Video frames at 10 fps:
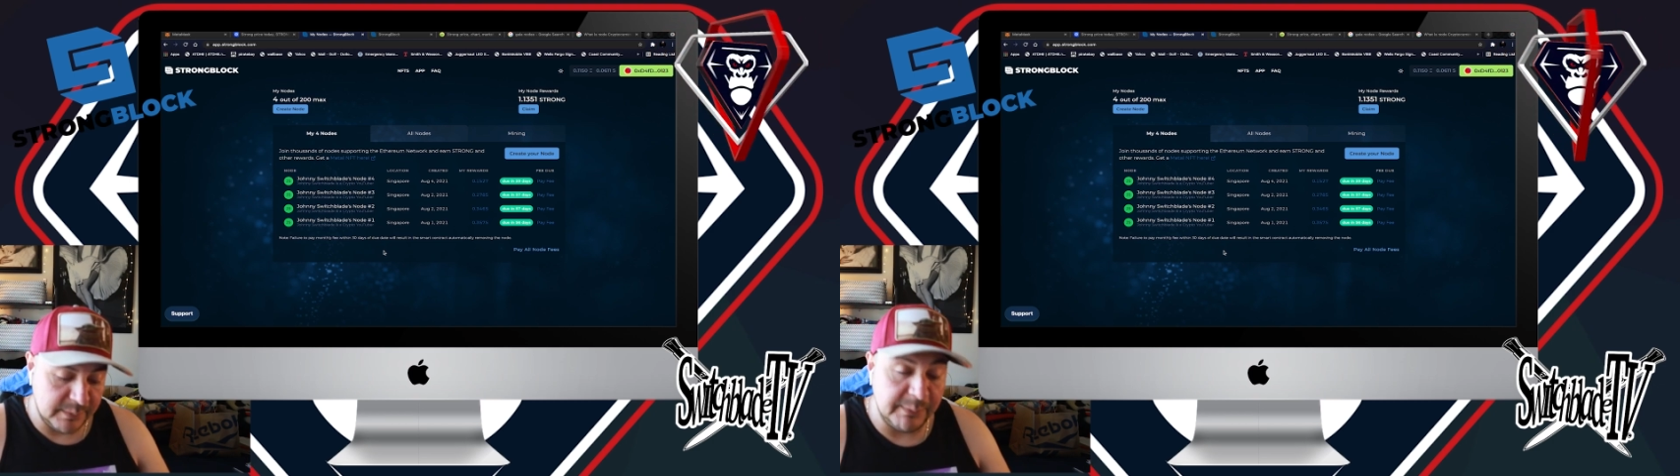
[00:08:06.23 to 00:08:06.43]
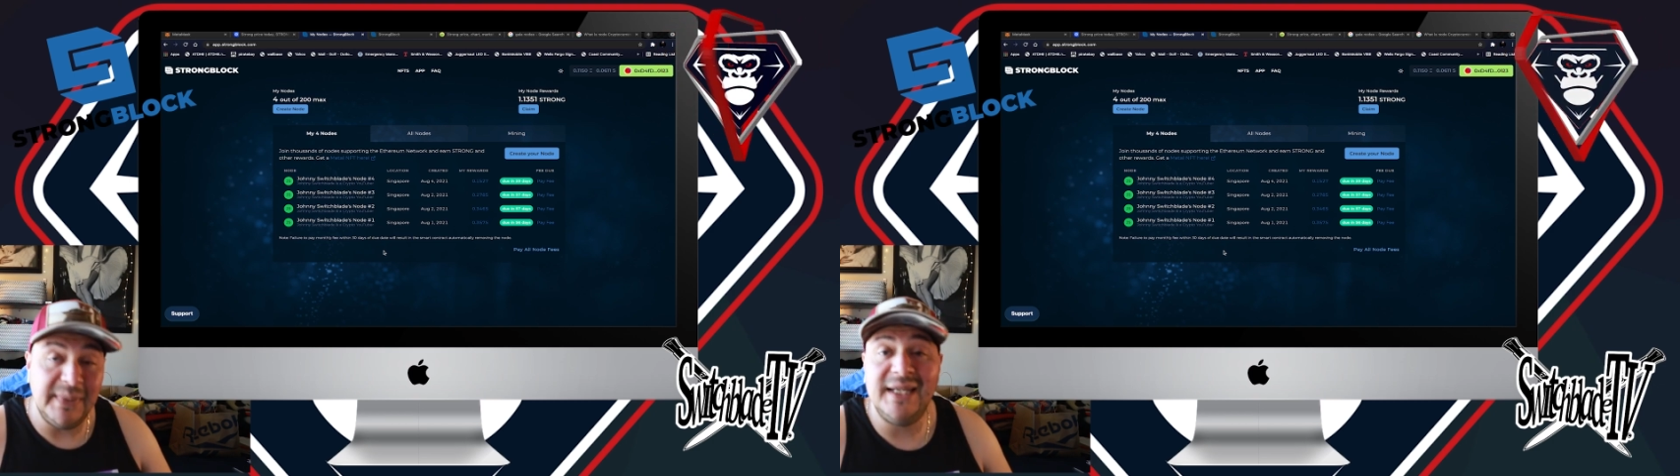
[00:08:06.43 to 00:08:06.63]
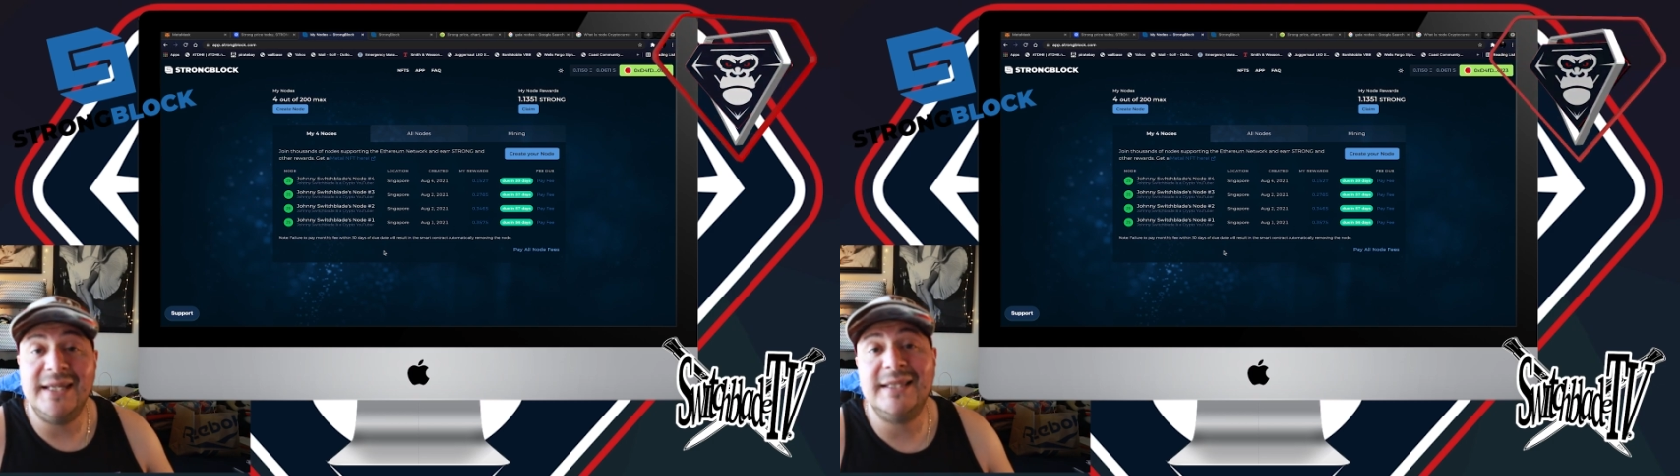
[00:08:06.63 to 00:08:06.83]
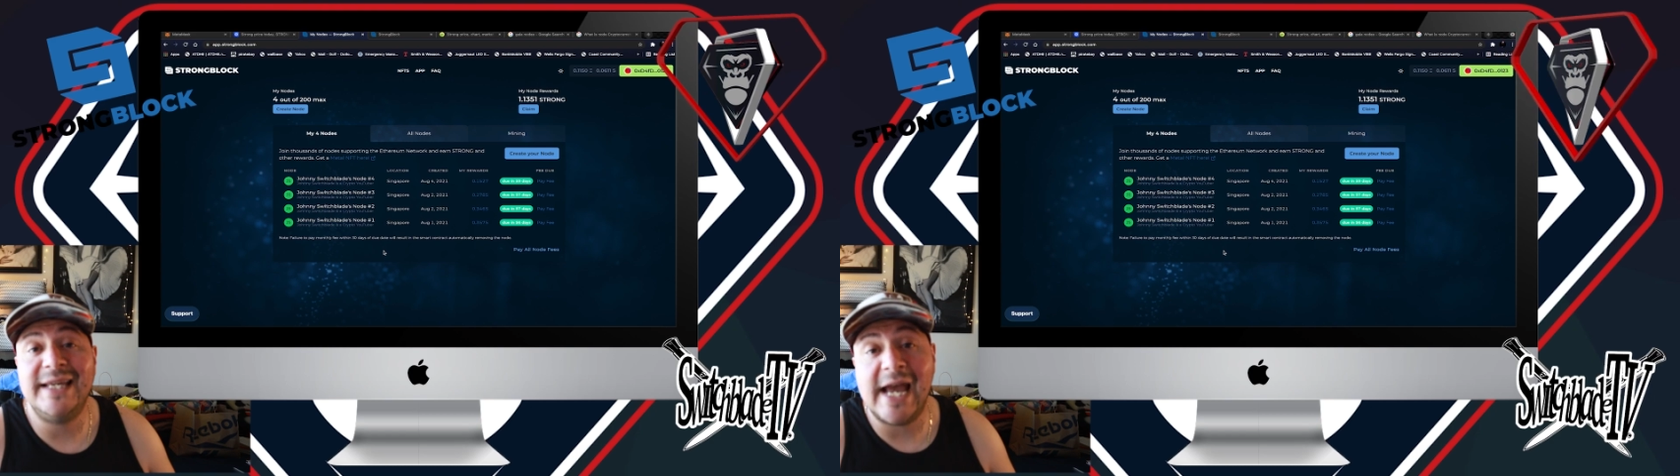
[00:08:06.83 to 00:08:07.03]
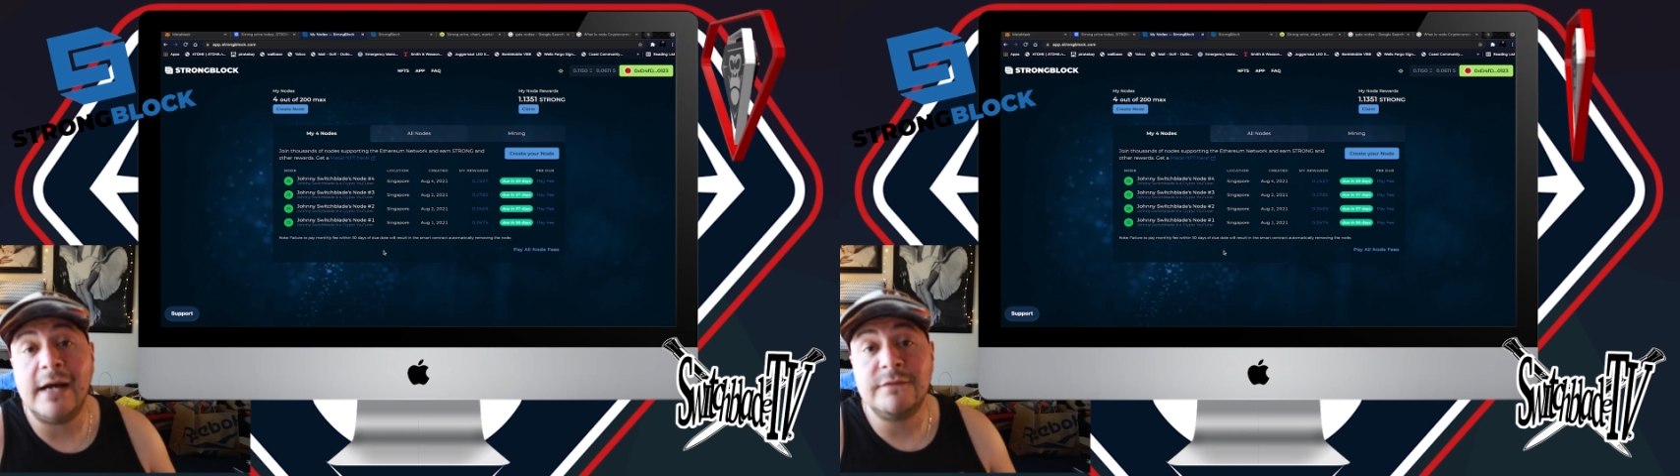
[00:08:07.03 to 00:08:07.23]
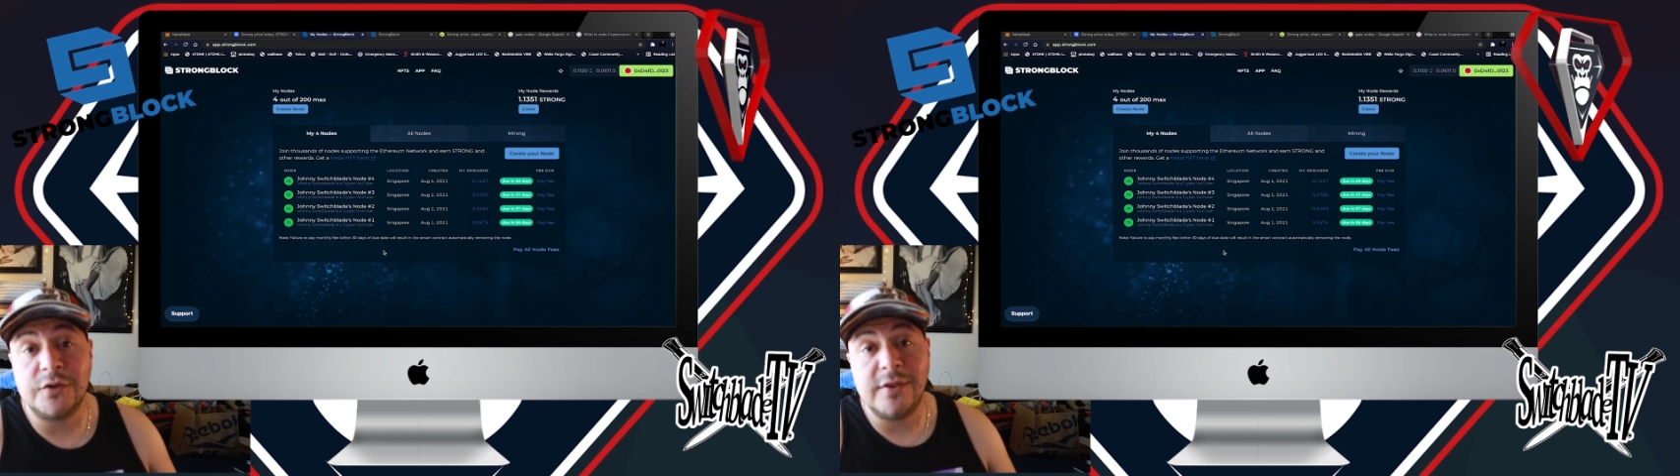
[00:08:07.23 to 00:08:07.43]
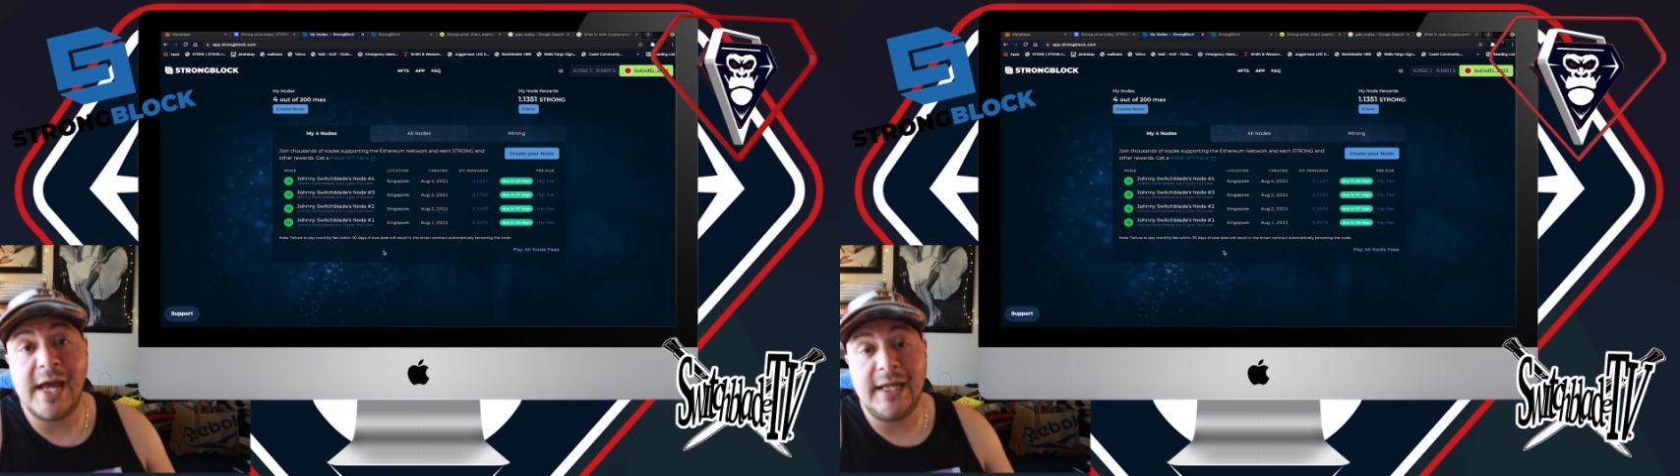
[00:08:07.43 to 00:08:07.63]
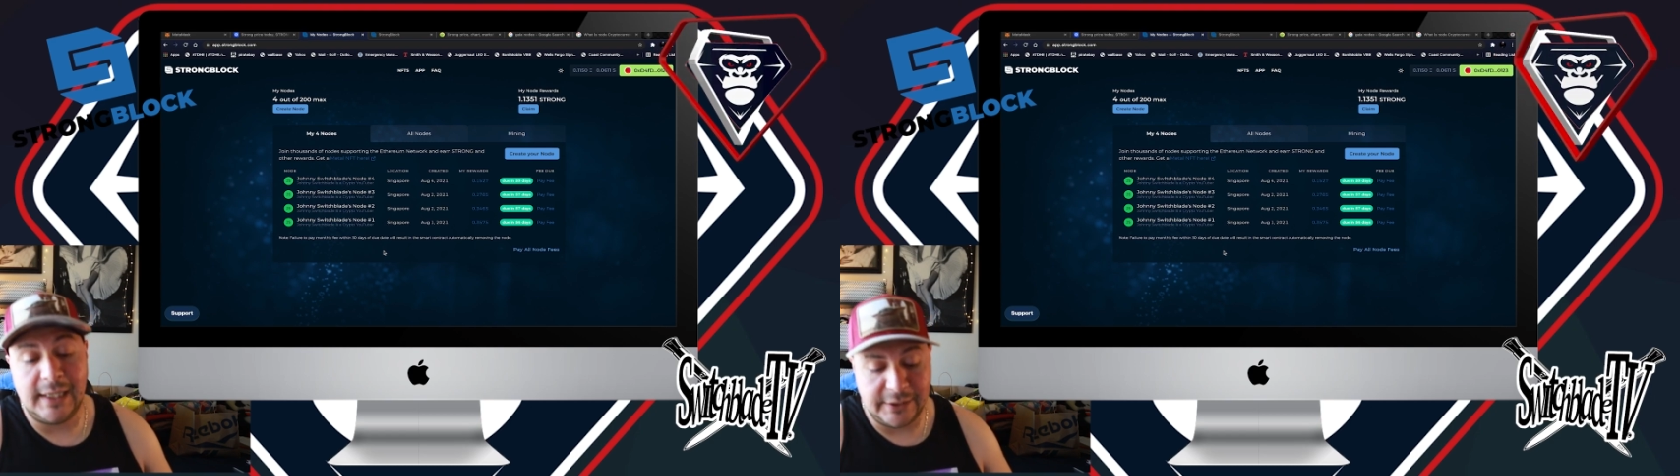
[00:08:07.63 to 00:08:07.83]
Immediately after that,